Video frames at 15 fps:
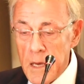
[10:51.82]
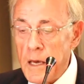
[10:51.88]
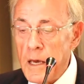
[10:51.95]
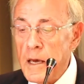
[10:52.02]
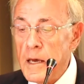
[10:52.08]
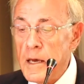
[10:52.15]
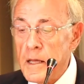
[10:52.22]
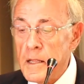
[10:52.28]

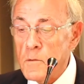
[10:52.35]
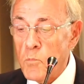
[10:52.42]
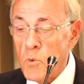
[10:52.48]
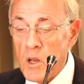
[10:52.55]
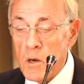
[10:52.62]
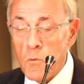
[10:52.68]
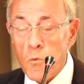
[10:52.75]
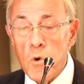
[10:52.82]
And
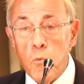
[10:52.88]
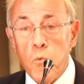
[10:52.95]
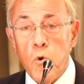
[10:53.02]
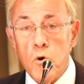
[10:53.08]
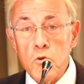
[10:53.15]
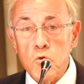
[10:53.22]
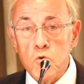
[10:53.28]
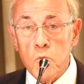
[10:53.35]
well, we
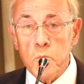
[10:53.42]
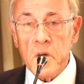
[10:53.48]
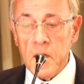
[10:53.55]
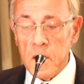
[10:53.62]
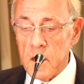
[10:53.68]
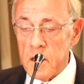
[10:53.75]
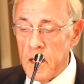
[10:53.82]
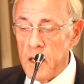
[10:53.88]
want to
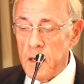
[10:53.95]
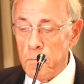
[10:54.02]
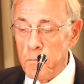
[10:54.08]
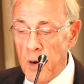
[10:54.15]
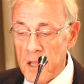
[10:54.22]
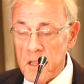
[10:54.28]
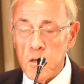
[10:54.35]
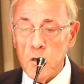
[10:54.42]
build a
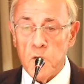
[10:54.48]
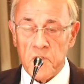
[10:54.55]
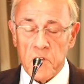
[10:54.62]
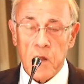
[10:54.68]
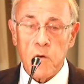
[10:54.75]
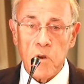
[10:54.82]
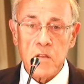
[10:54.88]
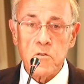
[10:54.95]
body of
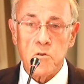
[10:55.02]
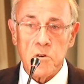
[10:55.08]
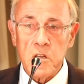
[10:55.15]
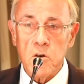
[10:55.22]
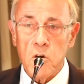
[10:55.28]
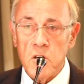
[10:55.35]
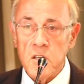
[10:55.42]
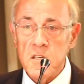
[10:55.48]
regulatory
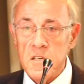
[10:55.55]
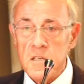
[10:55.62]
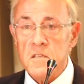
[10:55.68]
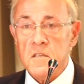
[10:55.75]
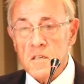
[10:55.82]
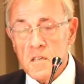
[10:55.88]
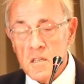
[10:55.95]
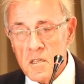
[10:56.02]
knowledge, and
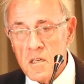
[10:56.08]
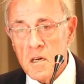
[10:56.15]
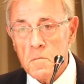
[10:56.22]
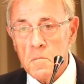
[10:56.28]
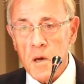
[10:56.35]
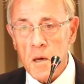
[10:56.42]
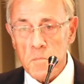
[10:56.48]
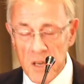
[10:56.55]
this is a
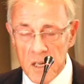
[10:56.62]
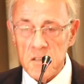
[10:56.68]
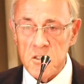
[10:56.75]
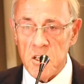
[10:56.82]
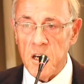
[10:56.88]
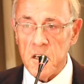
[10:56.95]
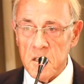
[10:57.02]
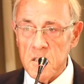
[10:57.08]
big
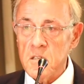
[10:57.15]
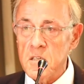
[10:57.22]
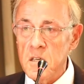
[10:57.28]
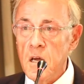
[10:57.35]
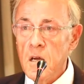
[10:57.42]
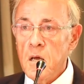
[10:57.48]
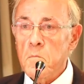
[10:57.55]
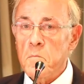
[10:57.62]
challenge
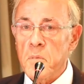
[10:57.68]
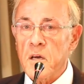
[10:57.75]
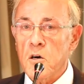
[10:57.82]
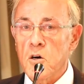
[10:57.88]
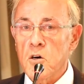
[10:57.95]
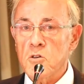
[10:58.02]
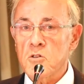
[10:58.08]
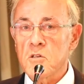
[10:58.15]

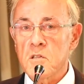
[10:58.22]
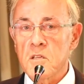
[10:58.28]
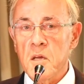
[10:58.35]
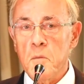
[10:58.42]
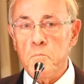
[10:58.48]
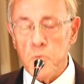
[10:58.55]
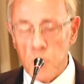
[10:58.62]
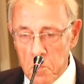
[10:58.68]
because the
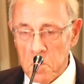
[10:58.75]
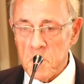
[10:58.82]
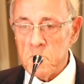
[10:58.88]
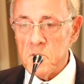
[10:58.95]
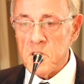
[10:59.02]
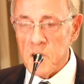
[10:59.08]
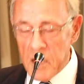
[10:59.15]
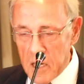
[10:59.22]

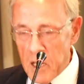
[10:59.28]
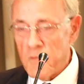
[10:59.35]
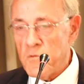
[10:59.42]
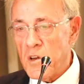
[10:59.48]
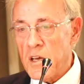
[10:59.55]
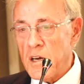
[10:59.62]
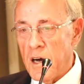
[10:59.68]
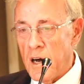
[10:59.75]
problems in
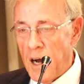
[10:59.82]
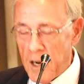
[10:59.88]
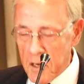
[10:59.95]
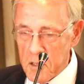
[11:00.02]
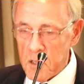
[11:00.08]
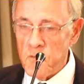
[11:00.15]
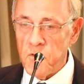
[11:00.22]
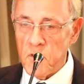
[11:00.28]
Africa are
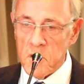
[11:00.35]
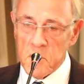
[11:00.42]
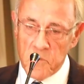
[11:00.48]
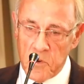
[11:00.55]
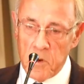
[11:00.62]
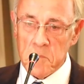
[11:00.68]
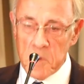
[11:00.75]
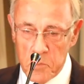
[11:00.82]
different
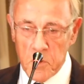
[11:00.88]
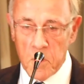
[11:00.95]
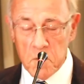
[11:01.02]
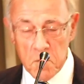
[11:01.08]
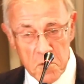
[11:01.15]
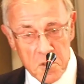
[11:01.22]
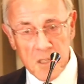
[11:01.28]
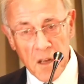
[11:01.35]
from the
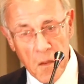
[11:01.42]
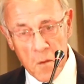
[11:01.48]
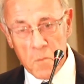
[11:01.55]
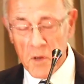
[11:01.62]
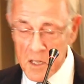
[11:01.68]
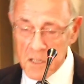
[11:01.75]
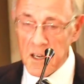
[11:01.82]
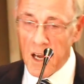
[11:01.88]
problems in other places.